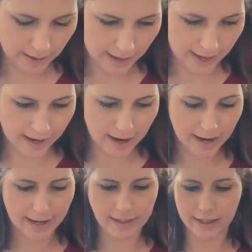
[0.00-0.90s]
And
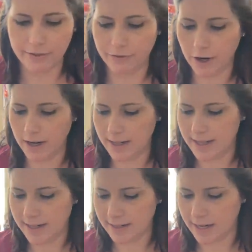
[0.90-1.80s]
I converted
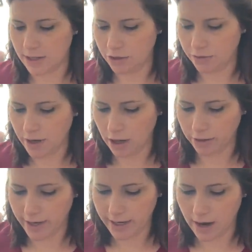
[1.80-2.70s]
this into
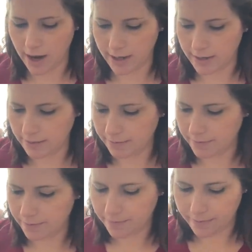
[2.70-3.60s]
color and cotton.
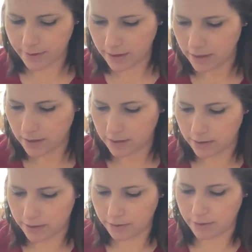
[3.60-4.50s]

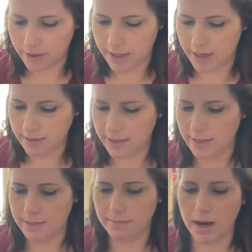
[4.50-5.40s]
So this
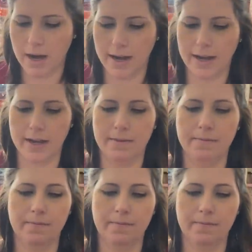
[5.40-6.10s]
is my,